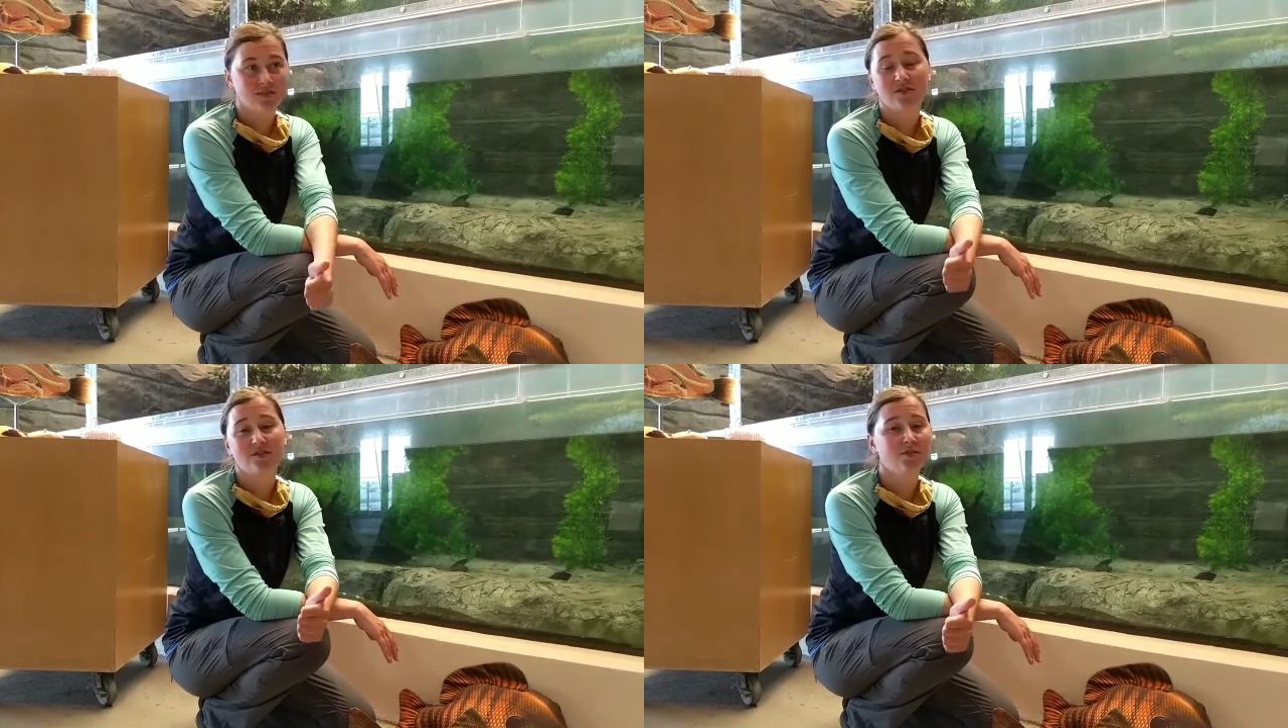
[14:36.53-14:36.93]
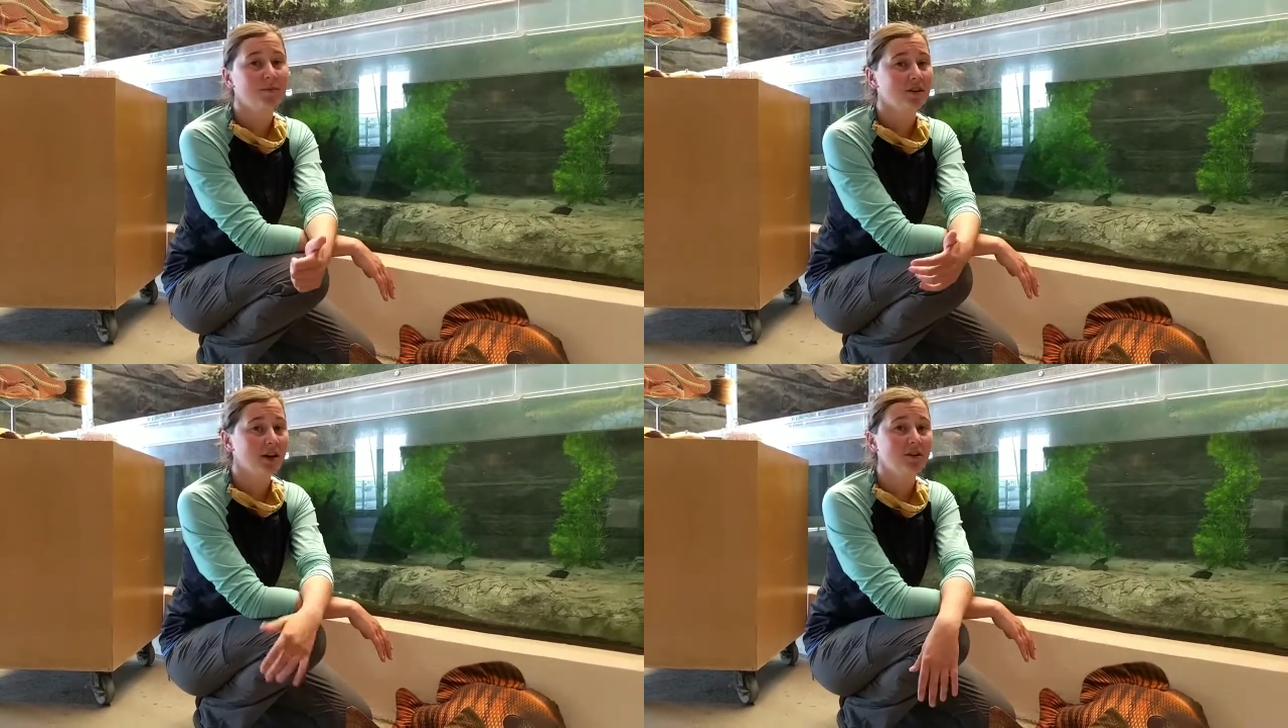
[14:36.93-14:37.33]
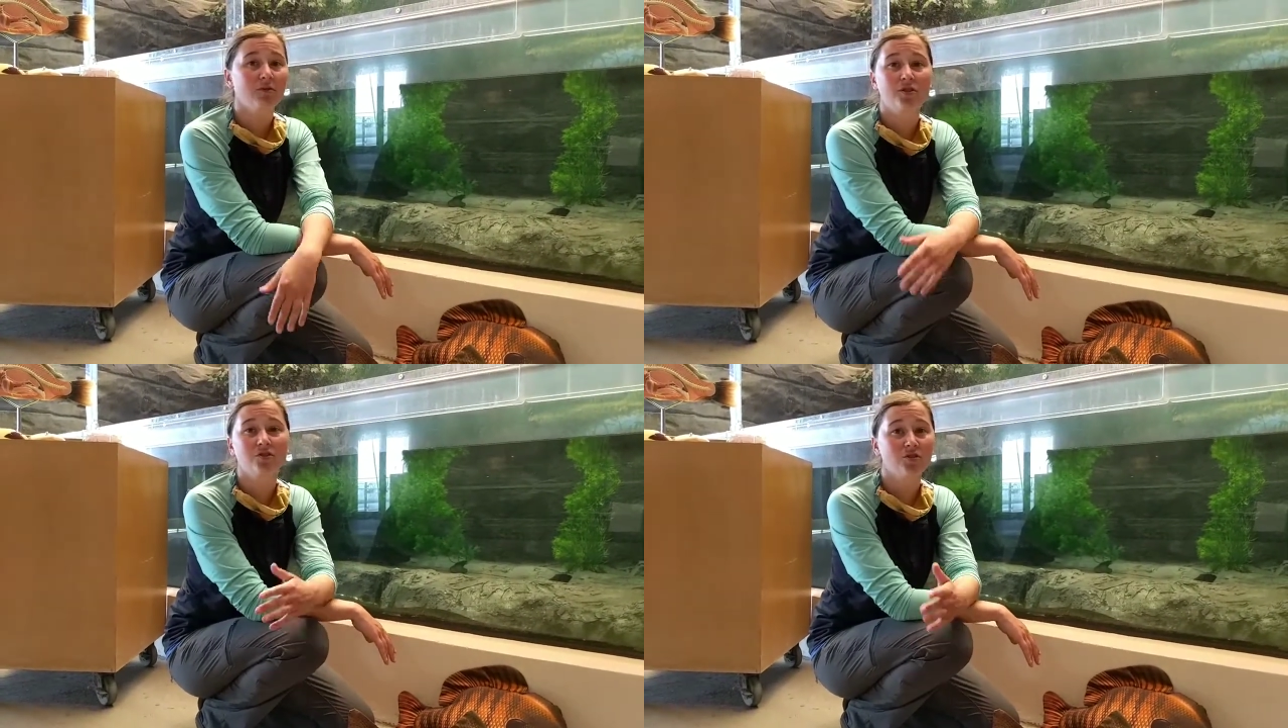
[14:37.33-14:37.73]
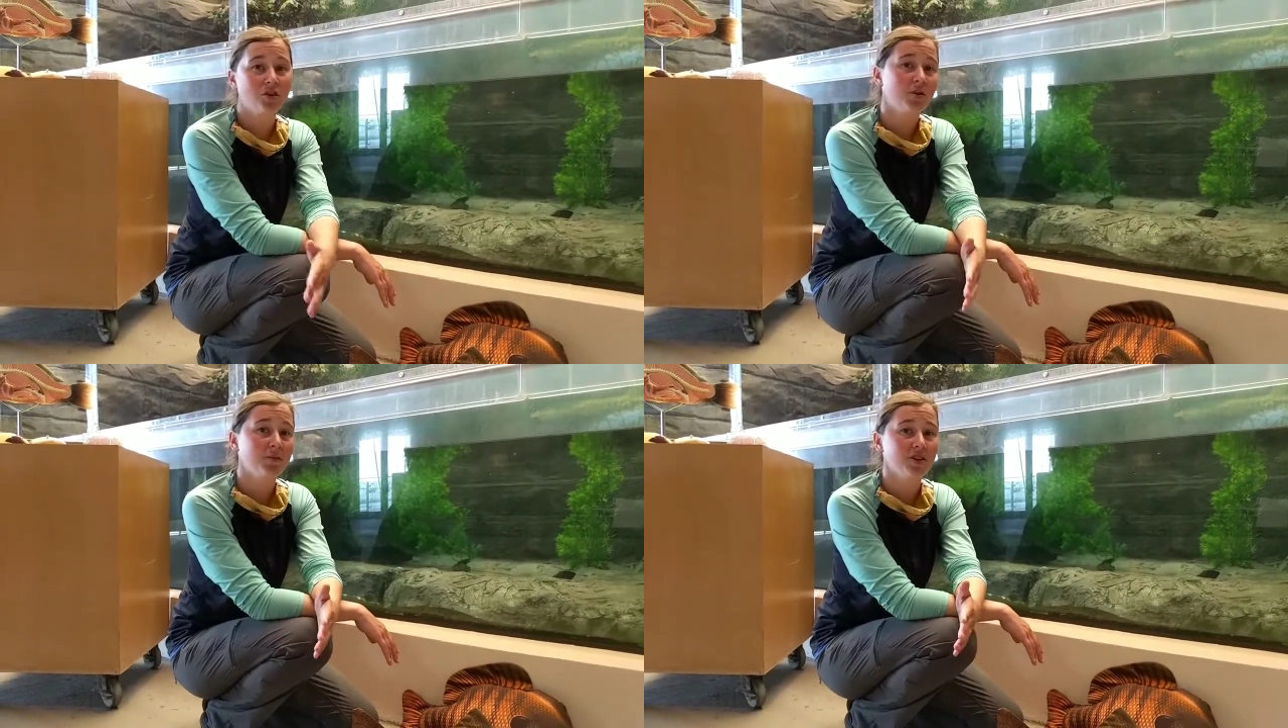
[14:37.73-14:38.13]
super great. We are
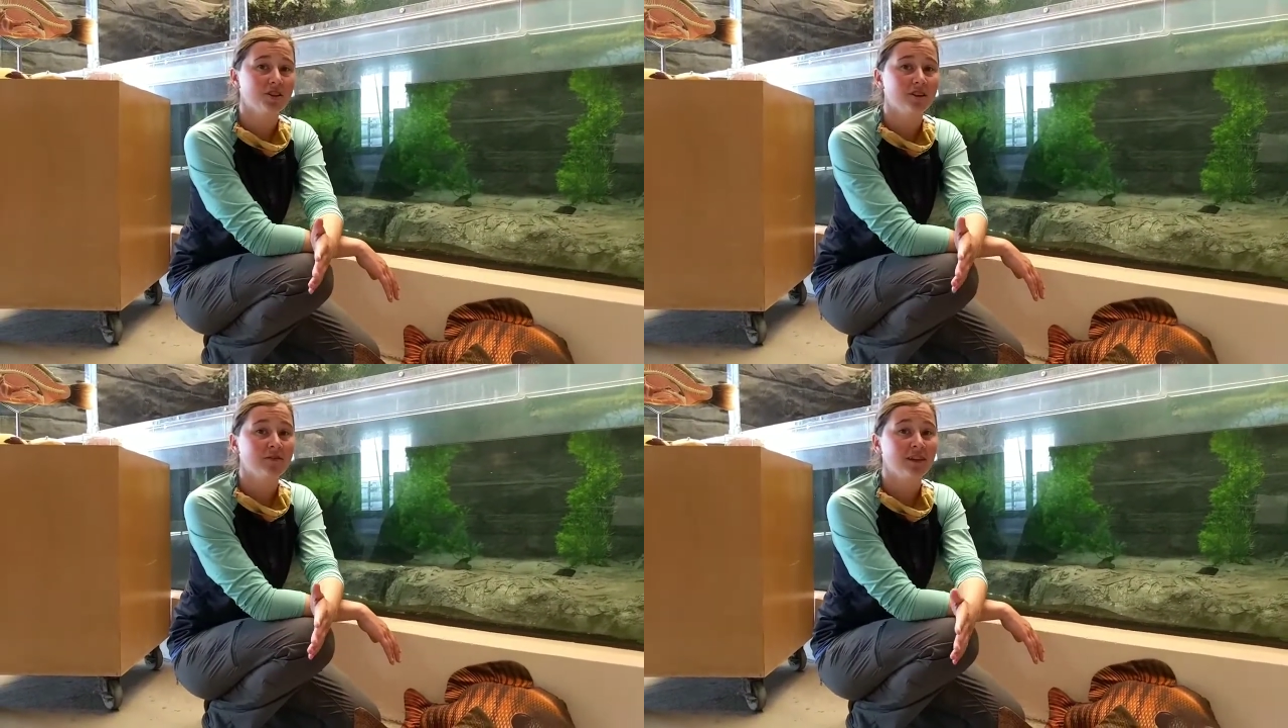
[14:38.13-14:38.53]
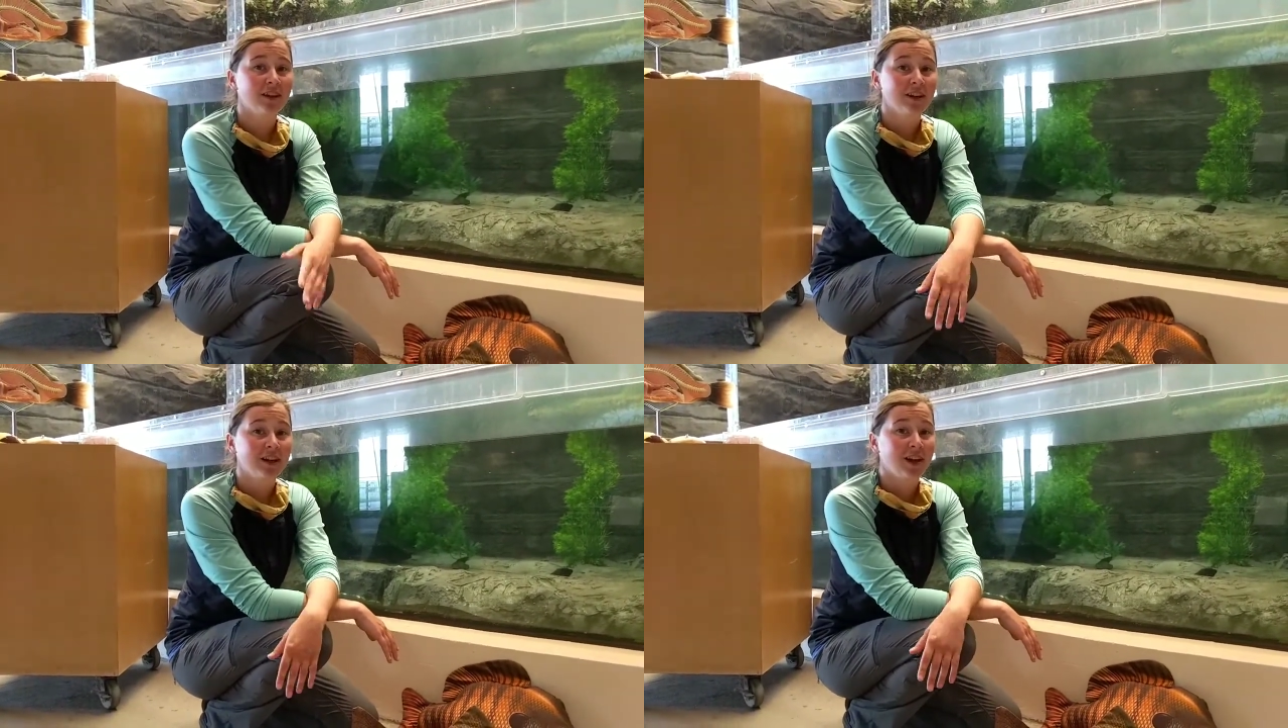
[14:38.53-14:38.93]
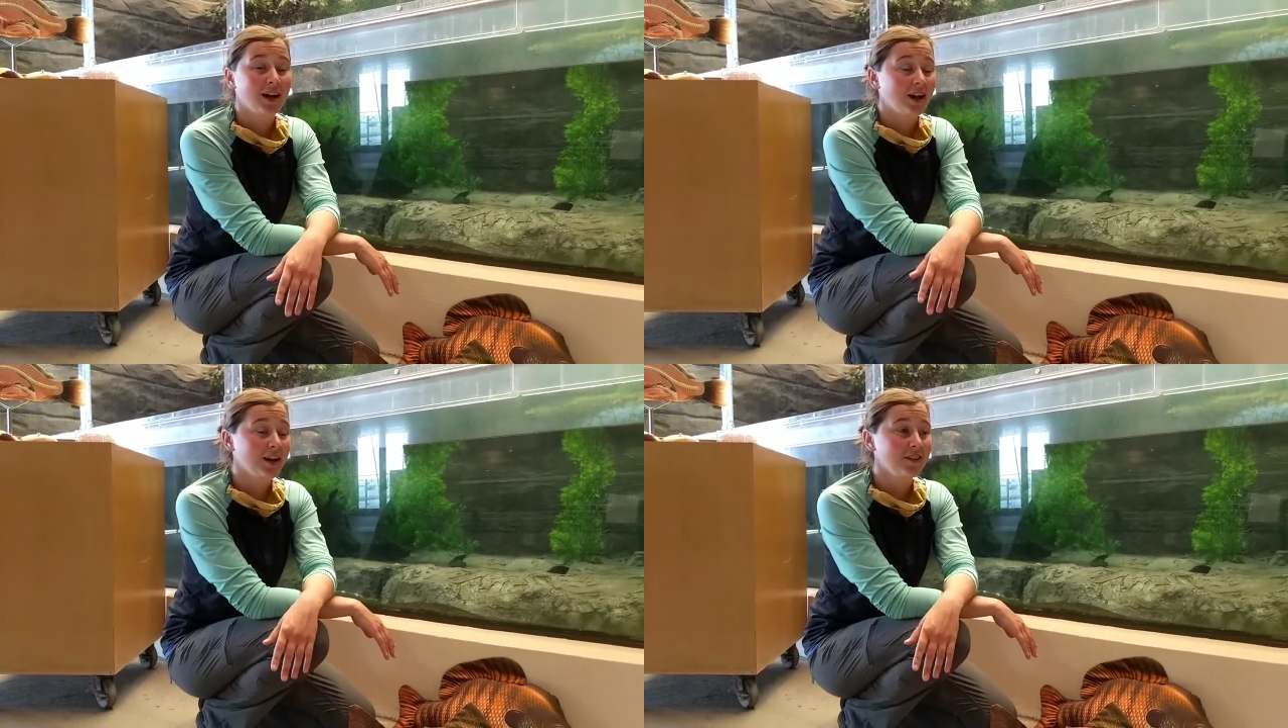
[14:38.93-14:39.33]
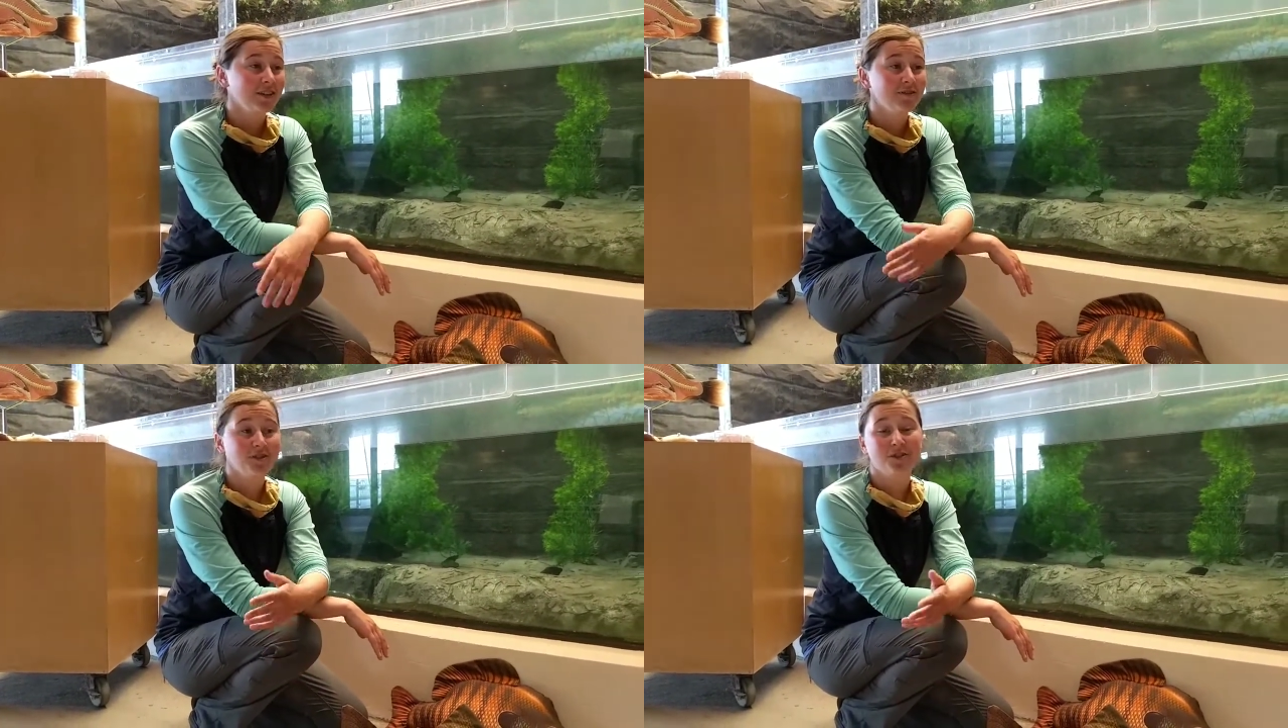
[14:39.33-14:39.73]
so appreciative,
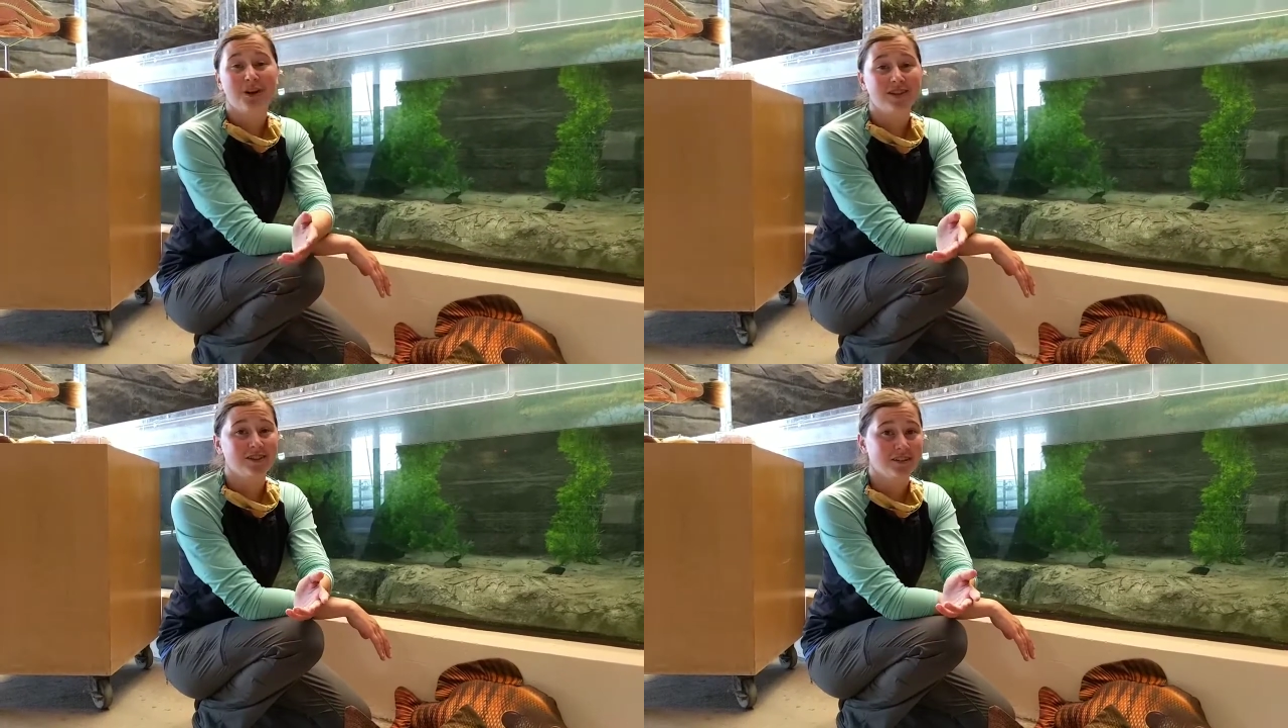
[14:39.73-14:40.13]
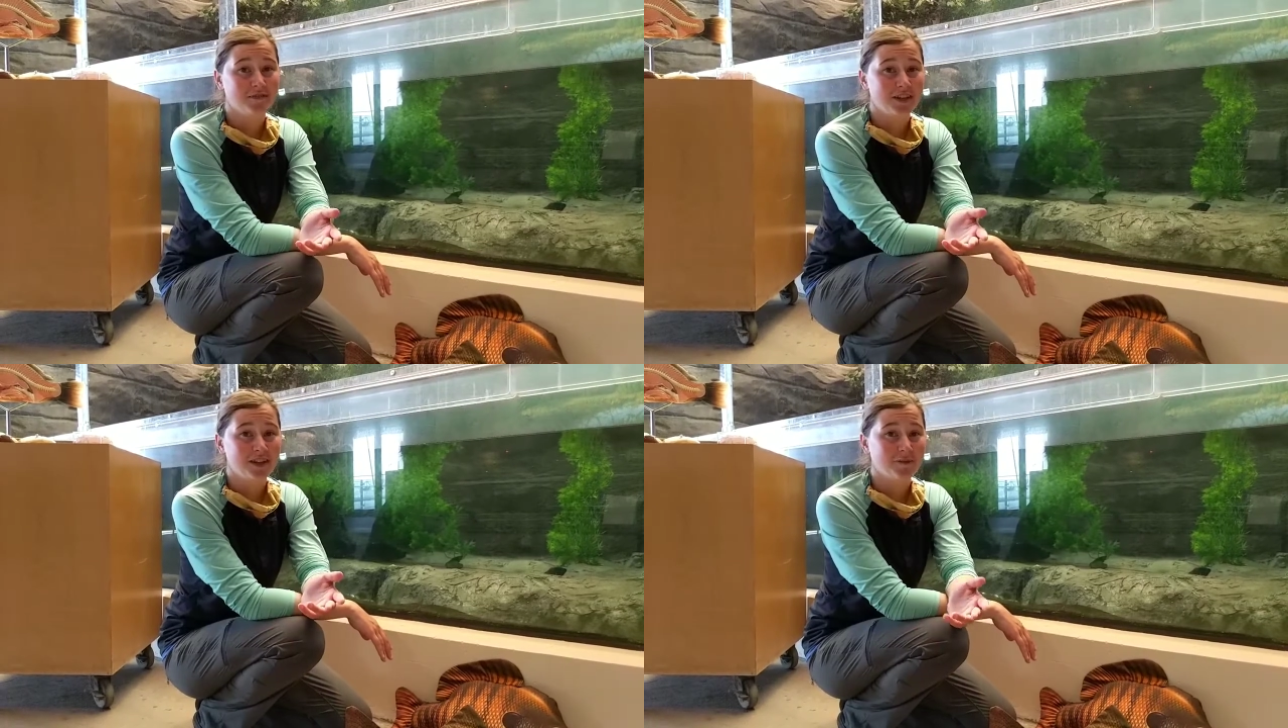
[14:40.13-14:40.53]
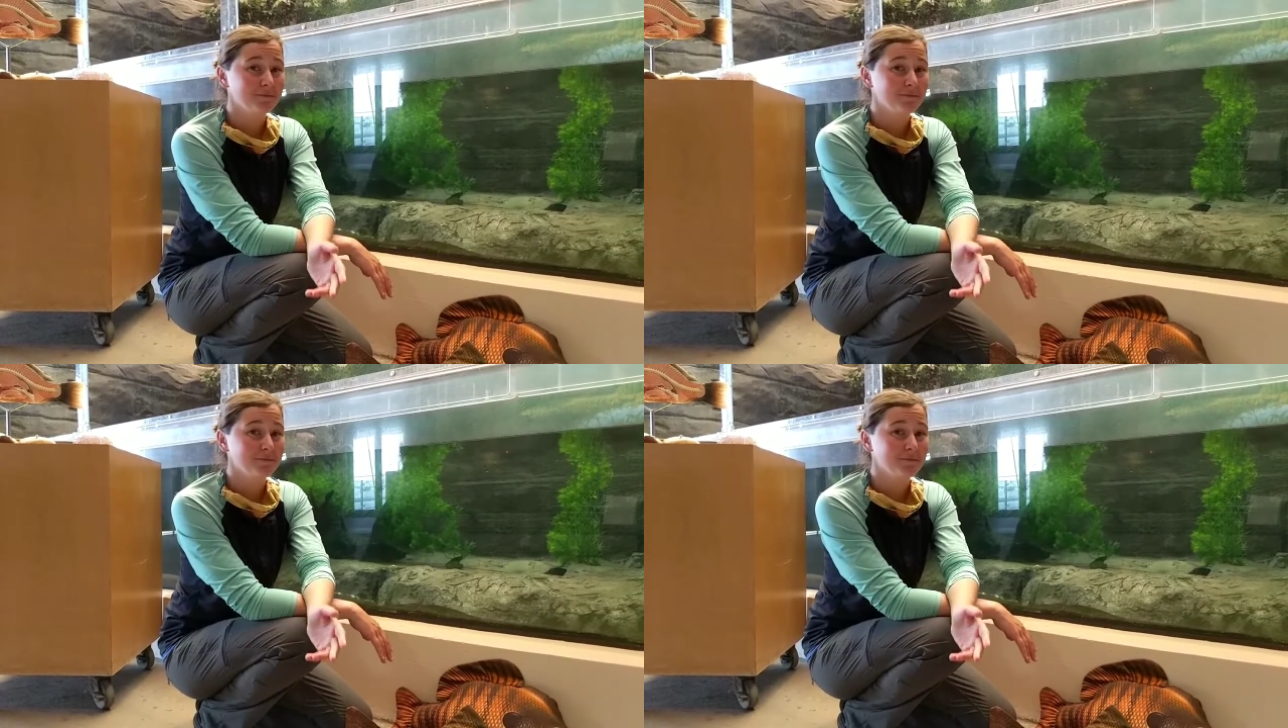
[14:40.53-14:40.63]
even just watching this video.